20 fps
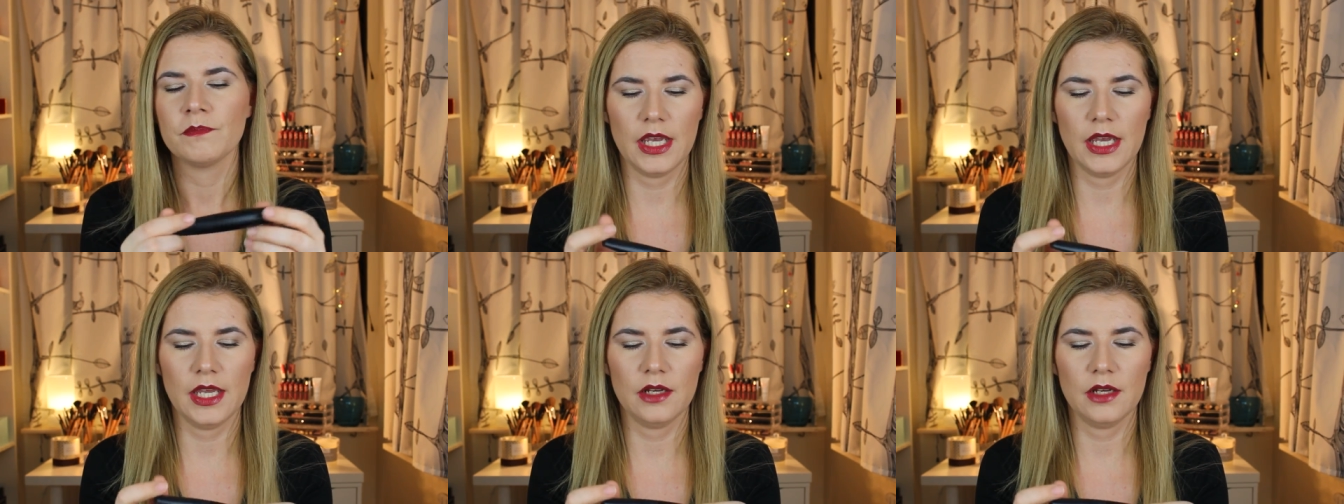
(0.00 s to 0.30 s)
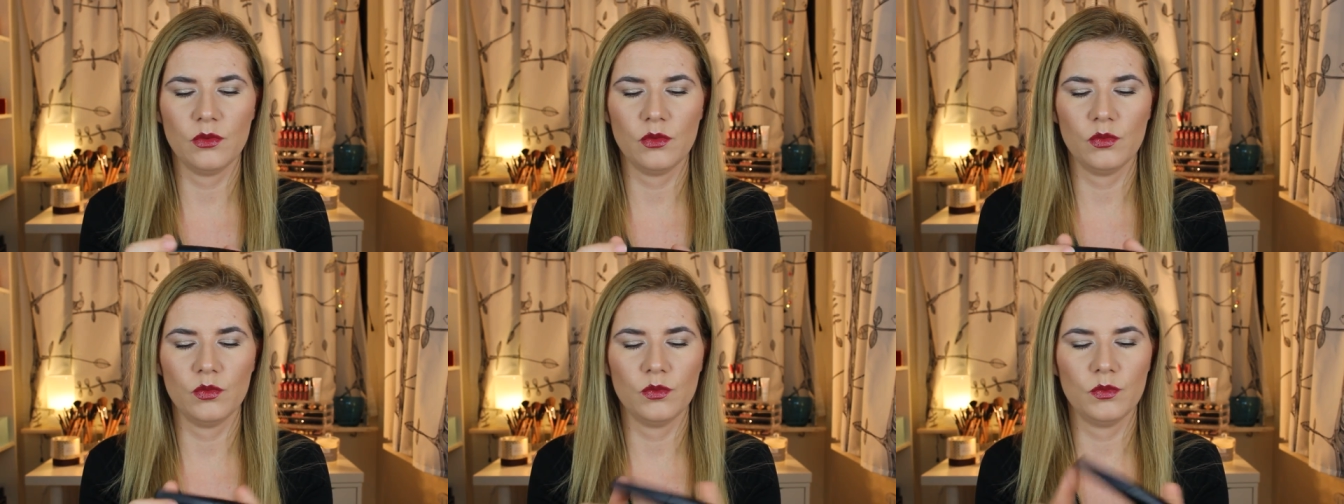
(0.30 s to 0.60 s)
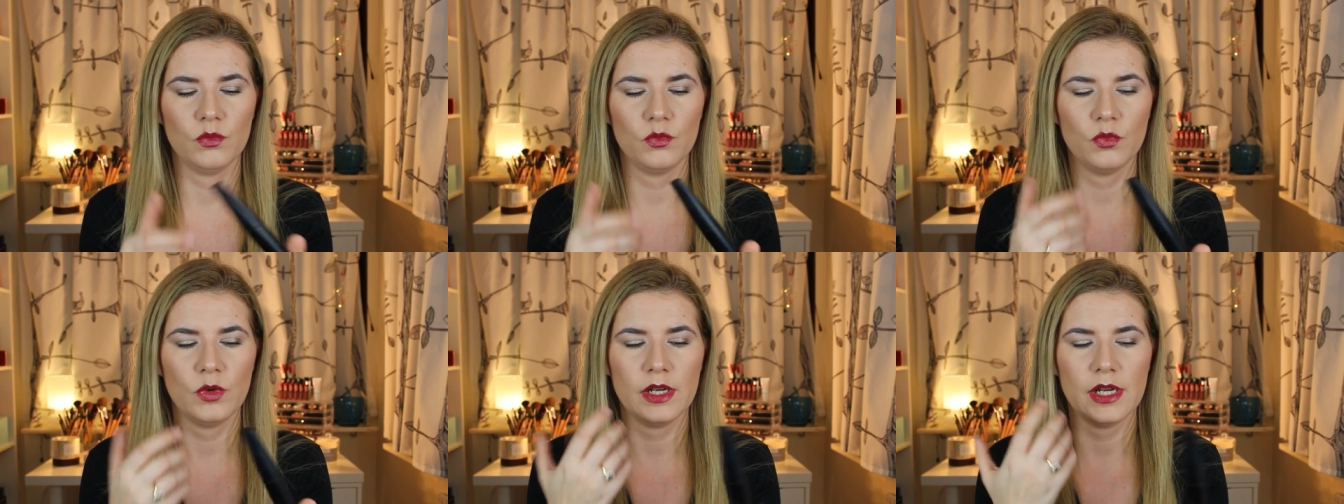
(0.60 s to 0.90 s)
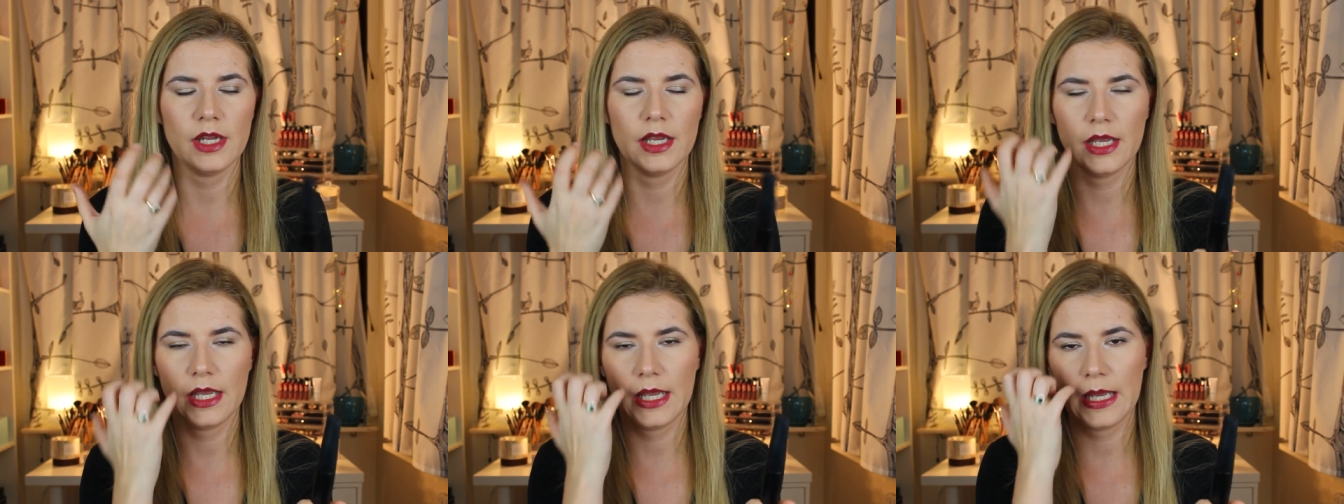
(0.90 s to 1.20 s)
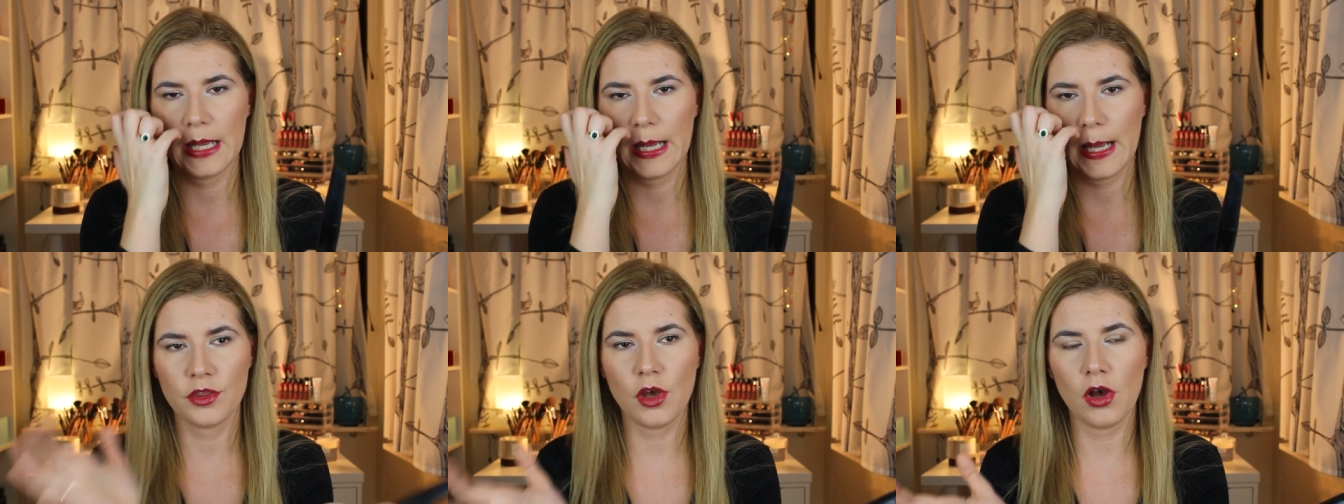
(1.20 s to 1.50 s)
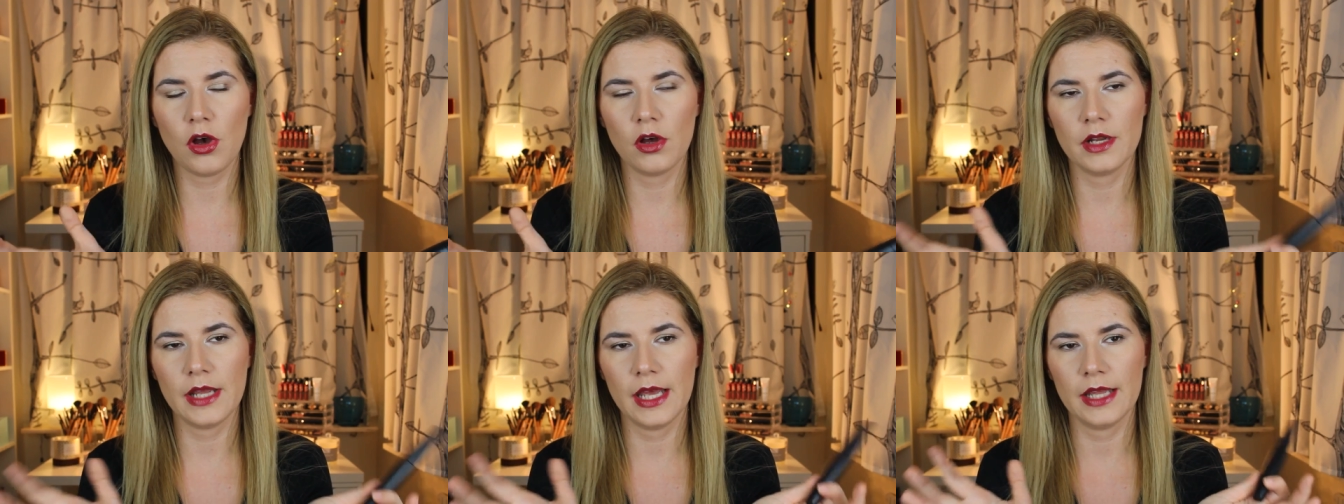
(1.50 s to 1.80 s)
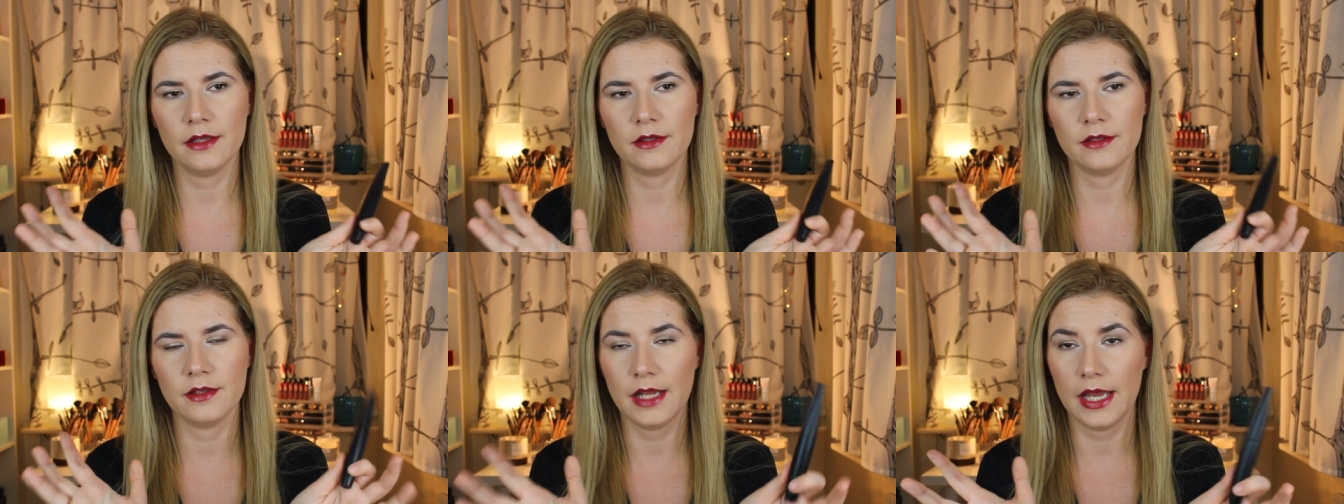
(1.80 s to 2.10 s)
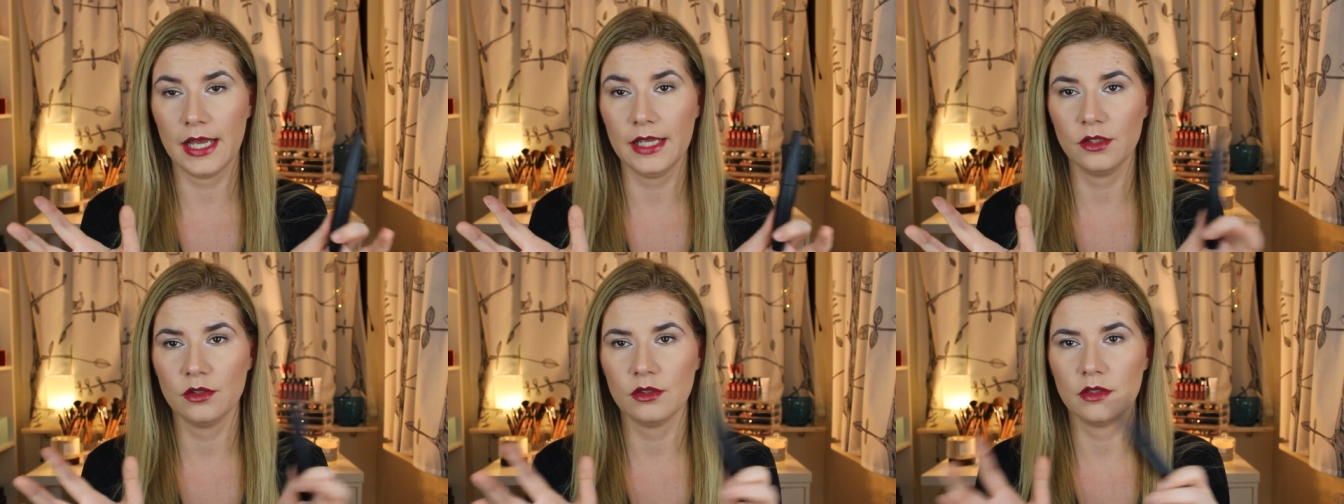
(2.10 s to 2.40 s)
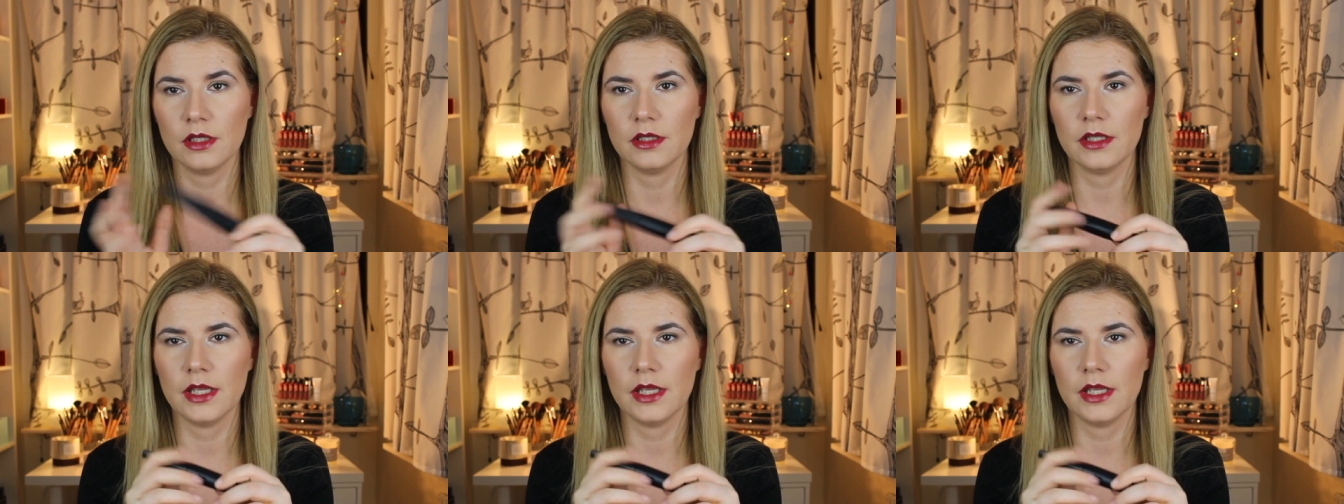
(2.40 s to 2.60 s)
And when I thought at night